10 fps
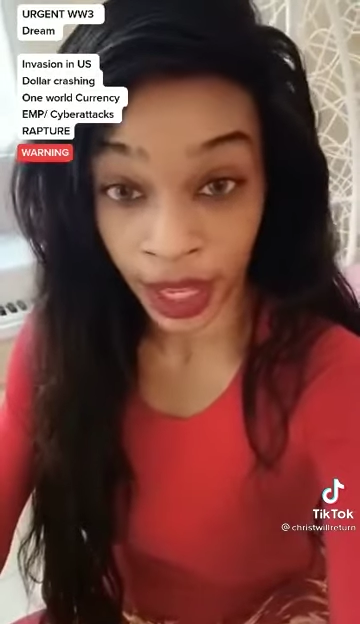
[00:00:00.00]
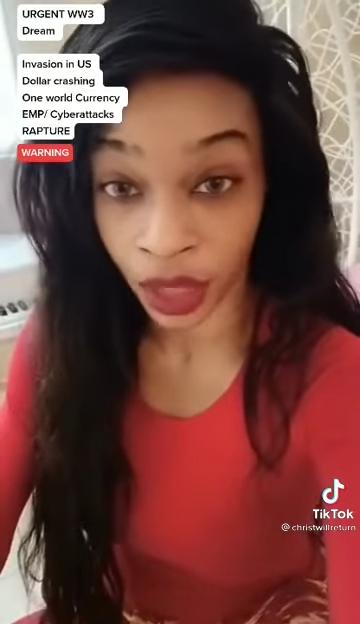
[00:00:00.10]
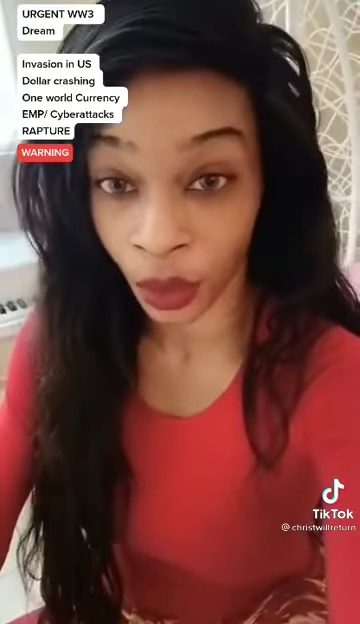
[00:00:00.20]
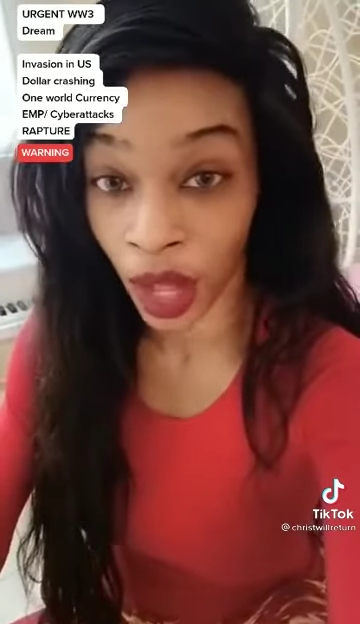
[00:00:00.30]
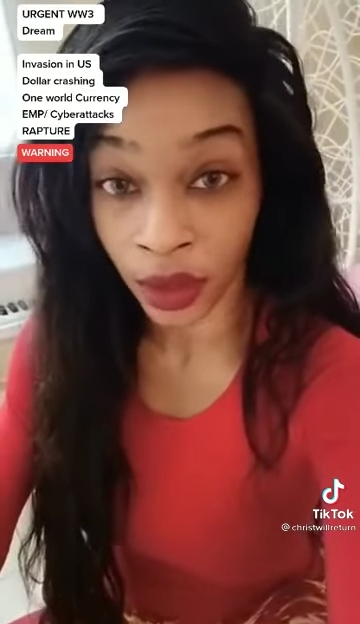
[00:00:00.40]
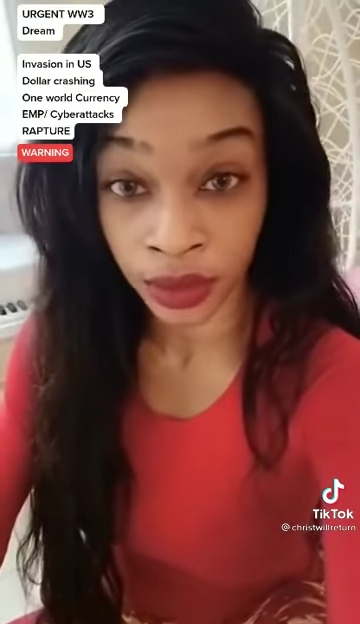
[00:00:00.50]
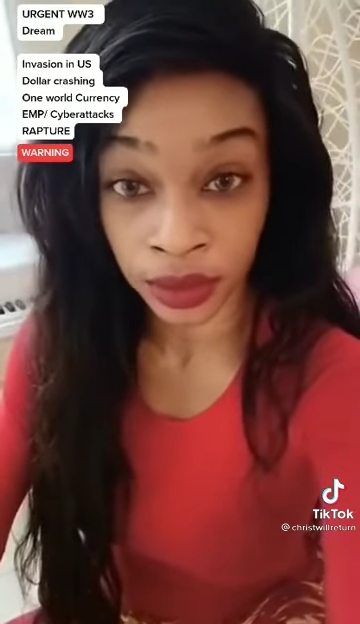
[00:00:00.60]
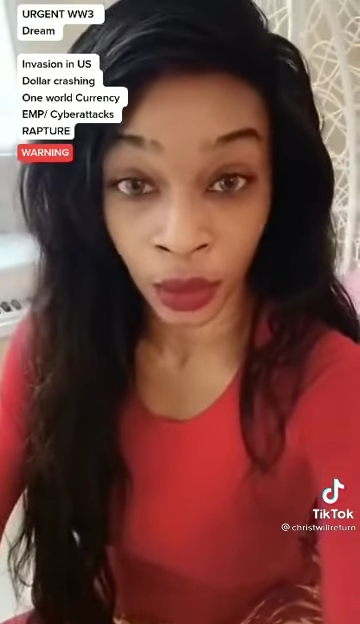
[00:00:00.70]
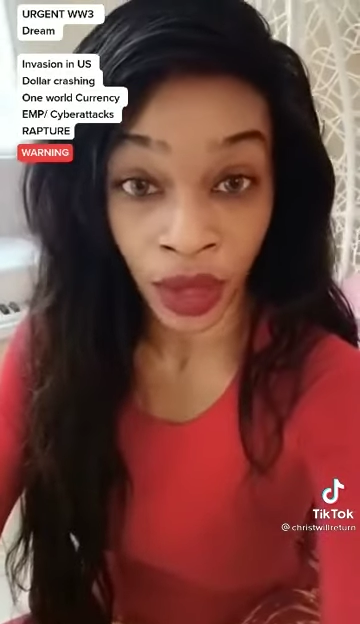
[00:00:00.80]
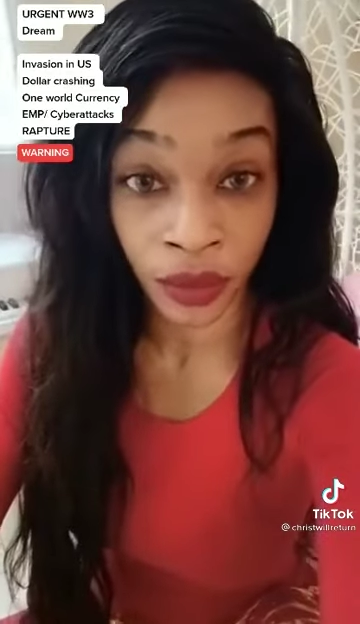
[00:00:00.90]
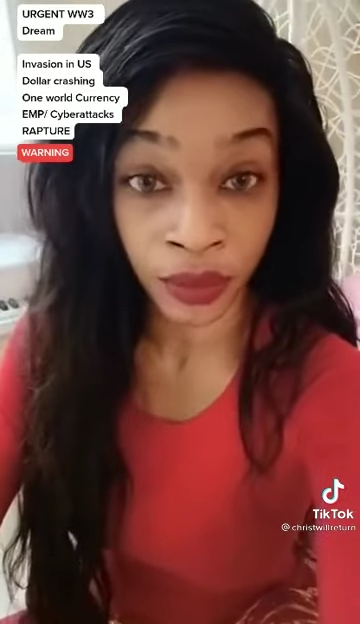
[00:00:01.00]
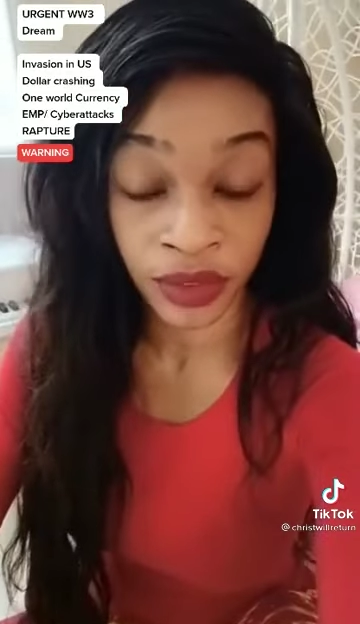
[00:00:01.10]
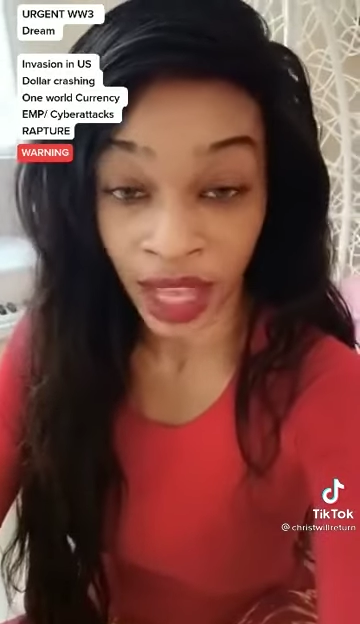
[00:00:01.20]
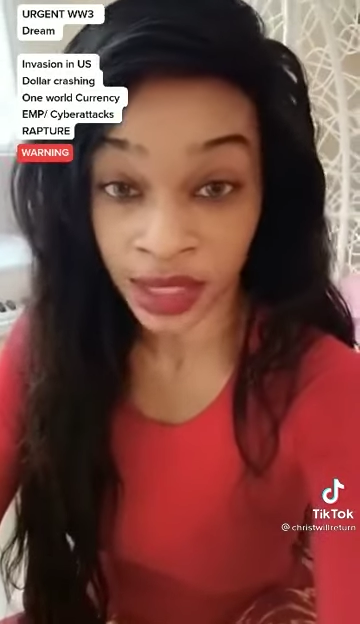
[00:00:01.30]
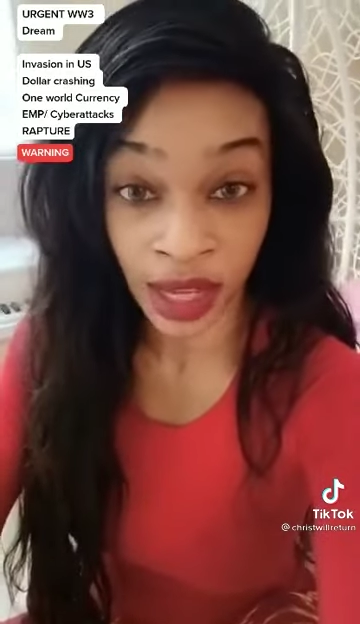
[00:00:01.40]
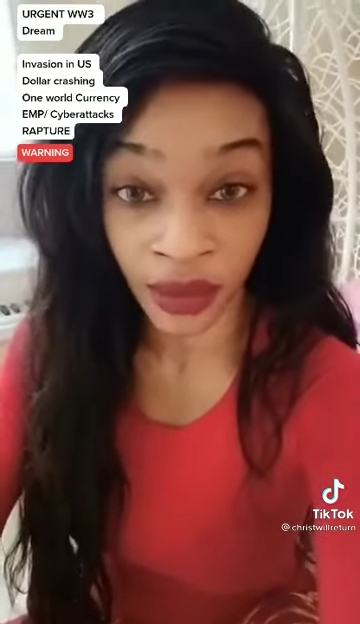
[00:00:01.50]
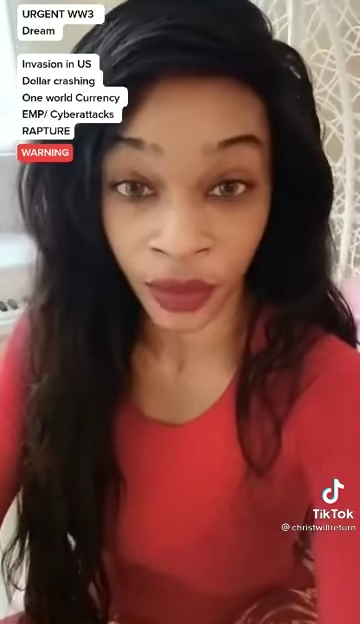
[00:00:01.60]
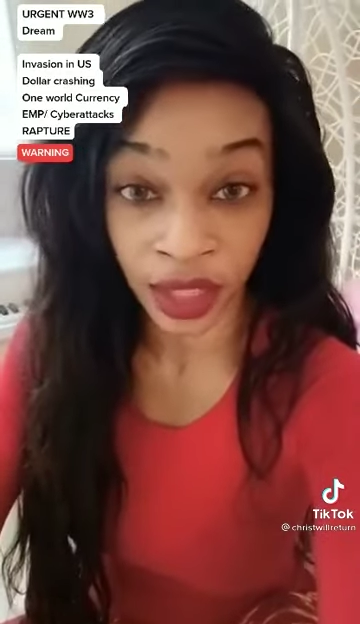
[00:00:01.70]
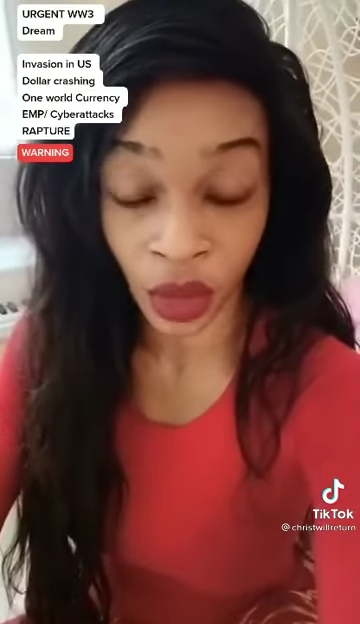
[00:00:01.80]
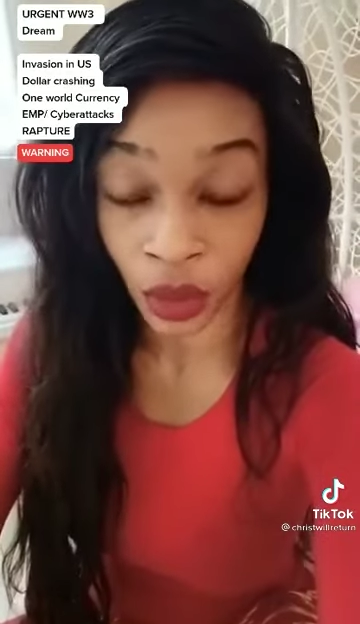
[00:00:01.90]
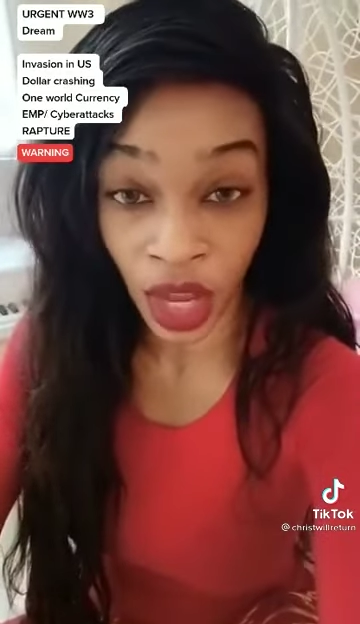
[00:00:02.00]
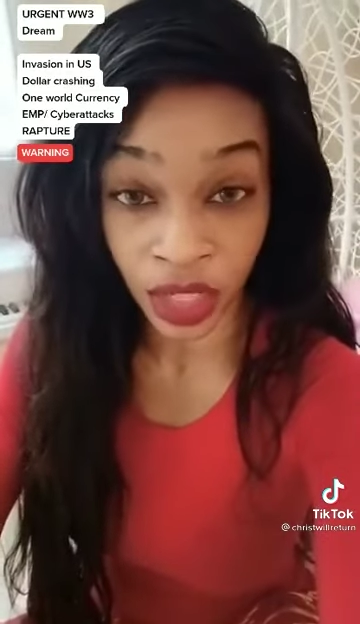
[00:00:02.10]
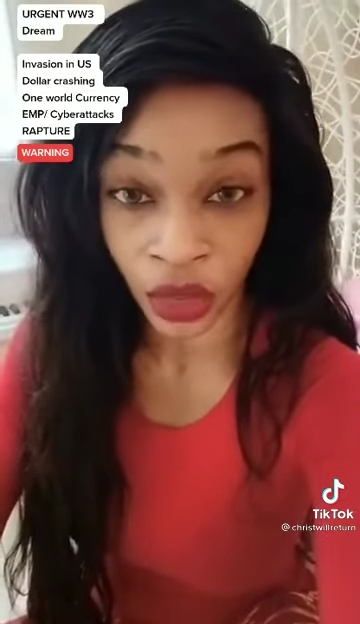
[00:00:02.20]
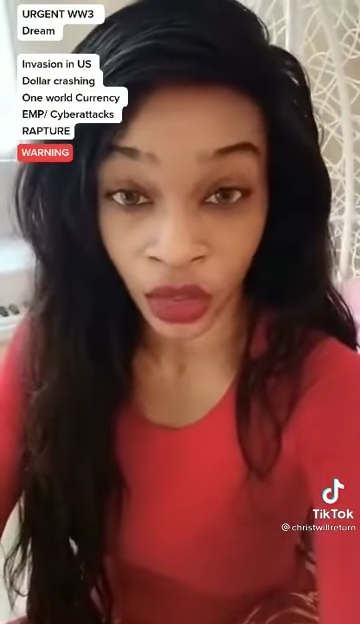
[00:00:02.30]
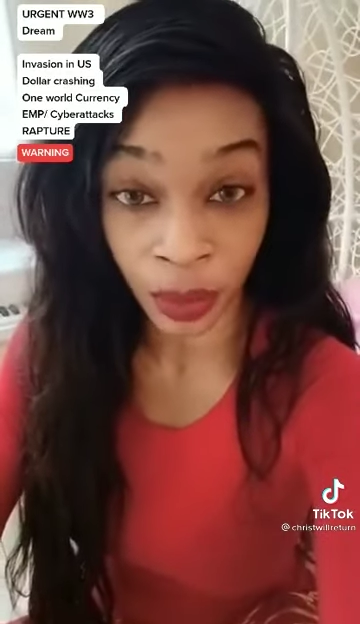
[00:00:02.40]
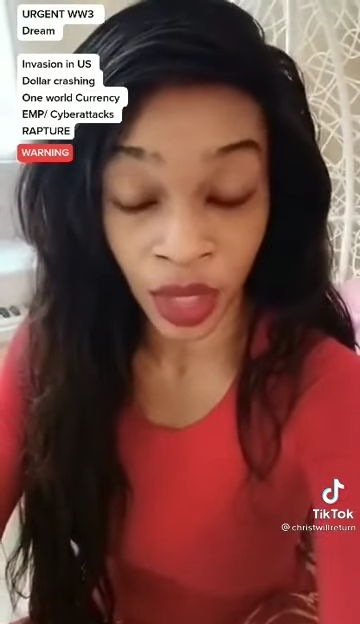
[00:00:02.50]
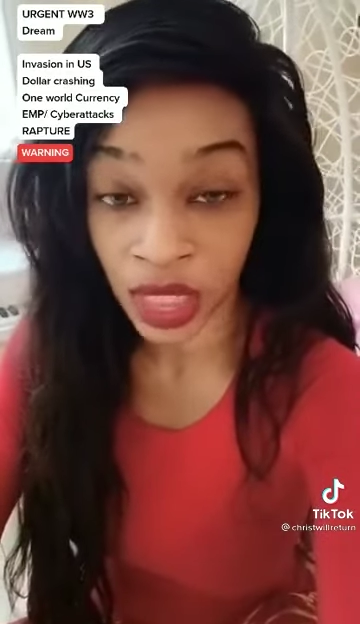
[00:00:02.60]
And while, while that stuff is going on in Europe,